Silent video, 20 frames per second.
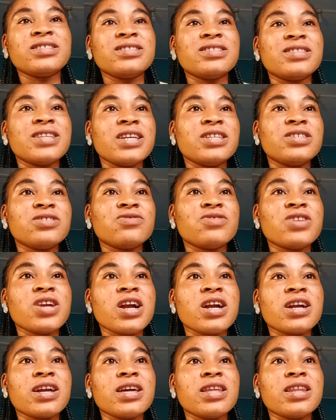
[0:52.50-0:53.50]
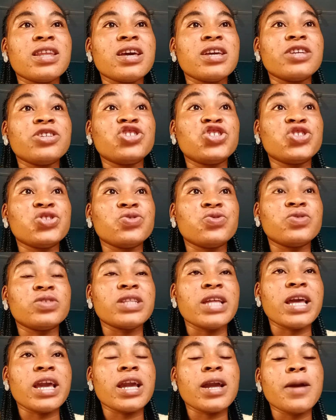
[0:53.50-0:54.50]
Nigerian Ghana issues,
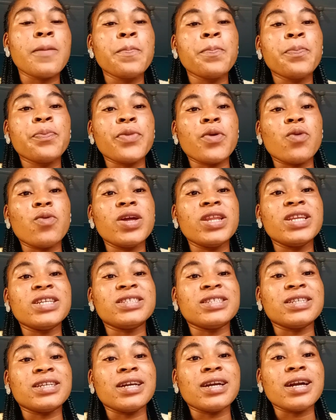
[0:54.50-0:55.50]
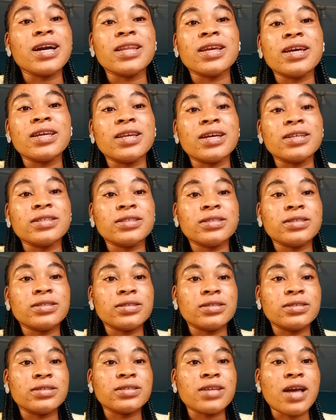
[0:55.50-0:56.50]
like when it's in Ghana that
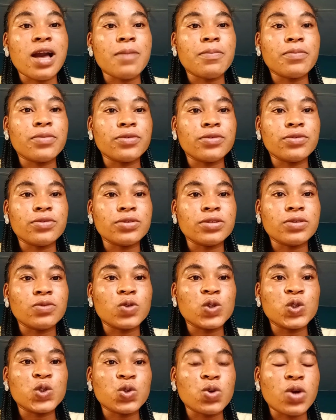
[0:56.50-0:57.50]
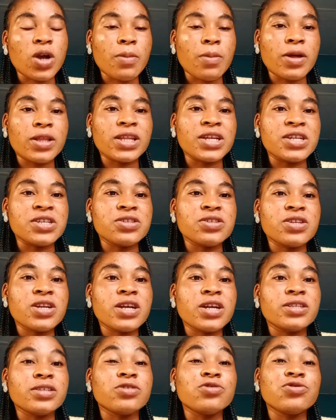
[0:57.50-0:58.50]
things happen, they want to talk about
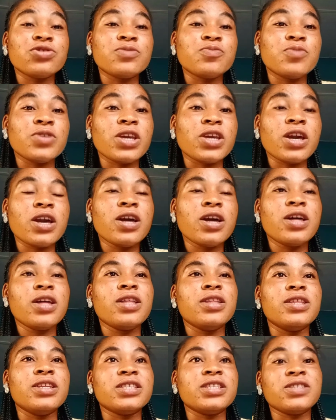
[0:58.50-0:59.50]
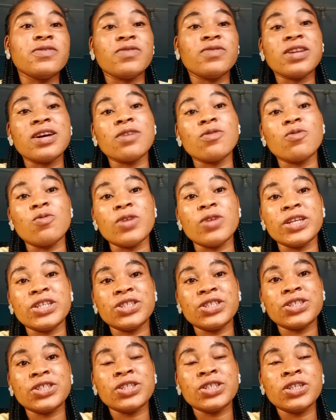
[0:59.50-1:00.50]
Nigeria, they do speak native
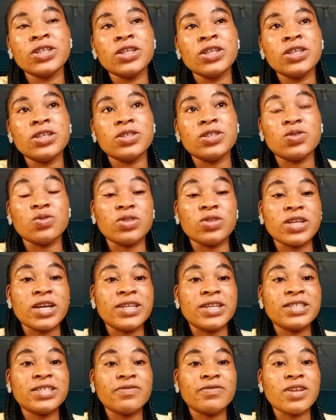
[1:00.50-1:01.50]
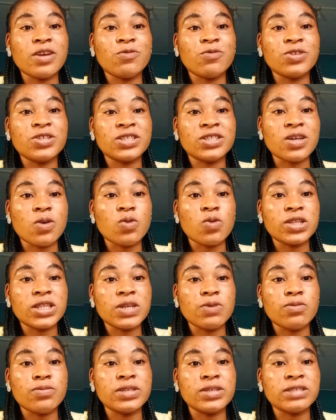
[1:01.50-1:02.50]
language. So their native languages are what
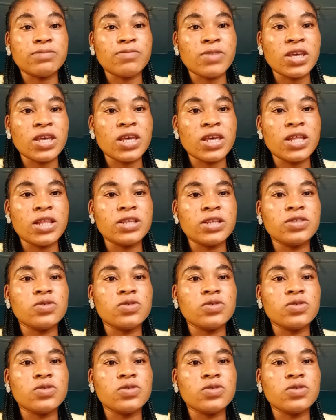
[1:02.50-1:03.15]
they'll be speaking.